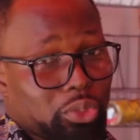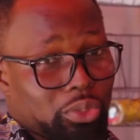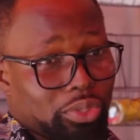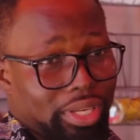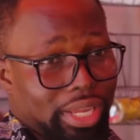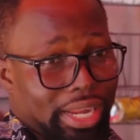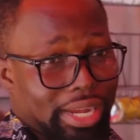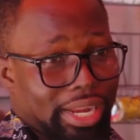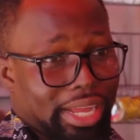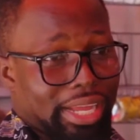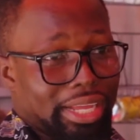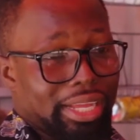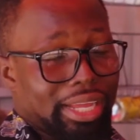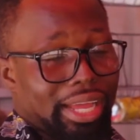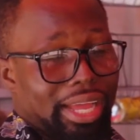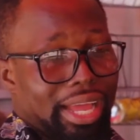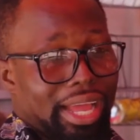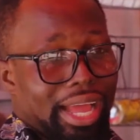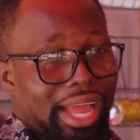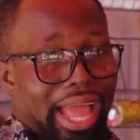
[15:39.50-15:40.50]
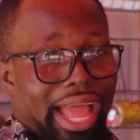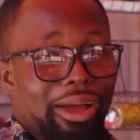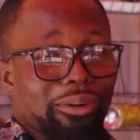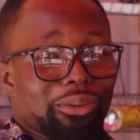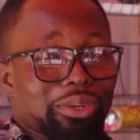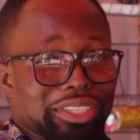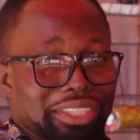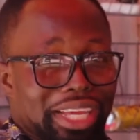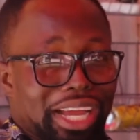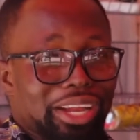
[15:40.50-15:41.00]
together, I
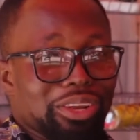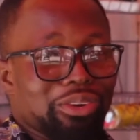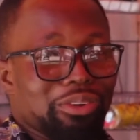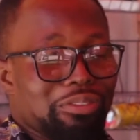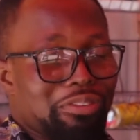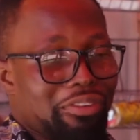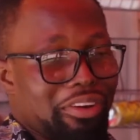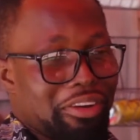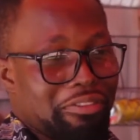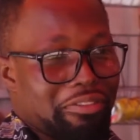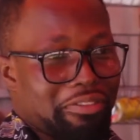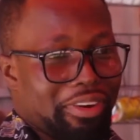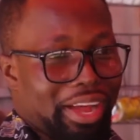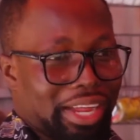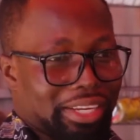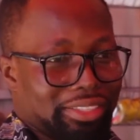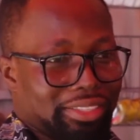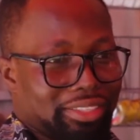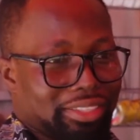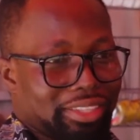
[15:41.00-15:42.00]
will tell you for a fact.